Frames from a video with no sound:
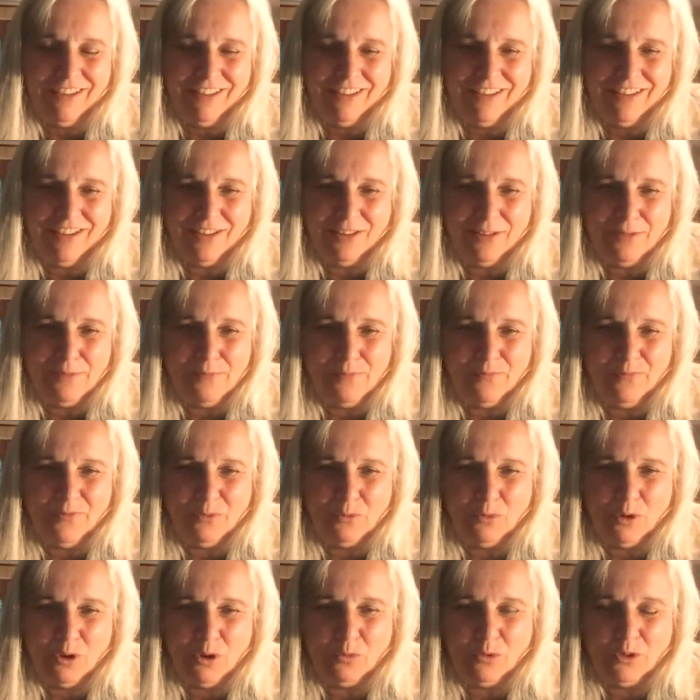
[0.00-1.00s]

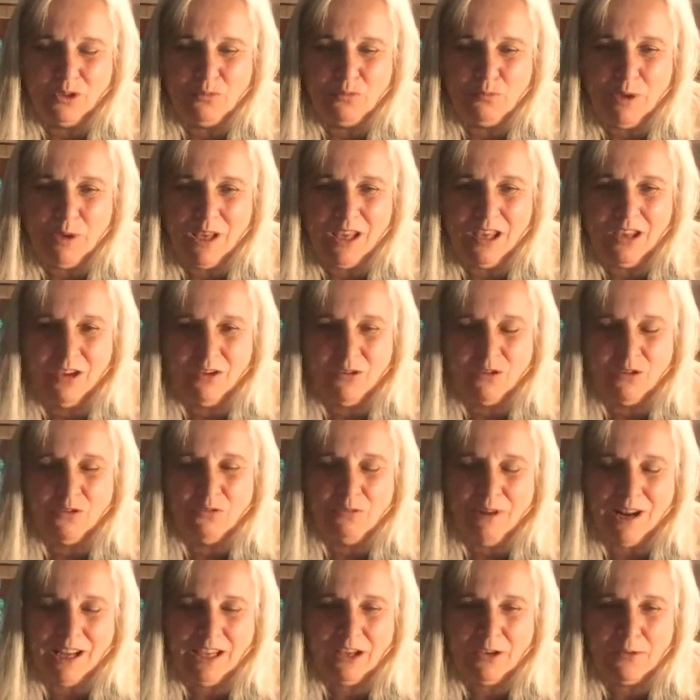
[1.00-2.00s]
What would be your
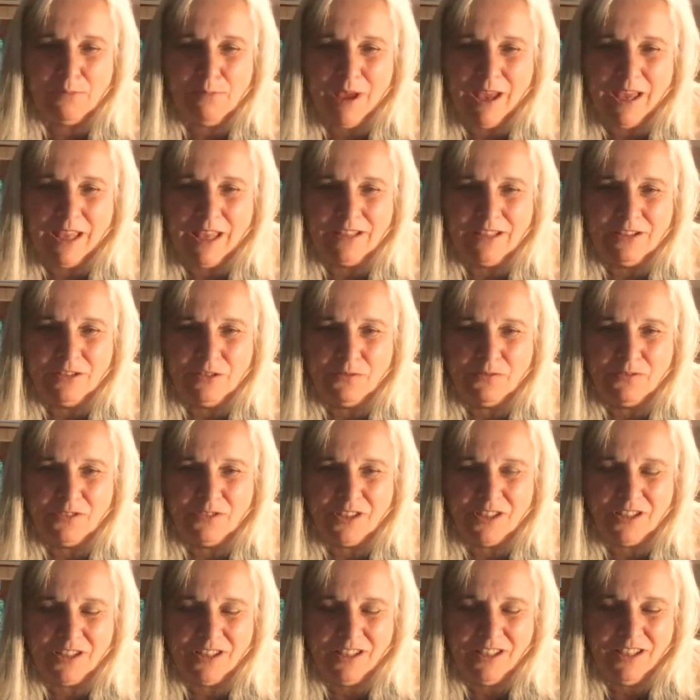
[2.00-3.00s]
recommend
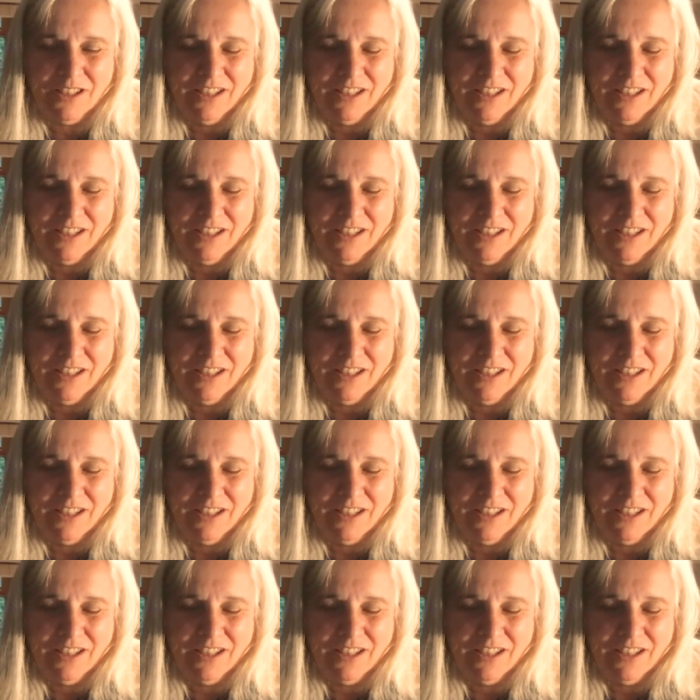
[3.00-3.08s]
for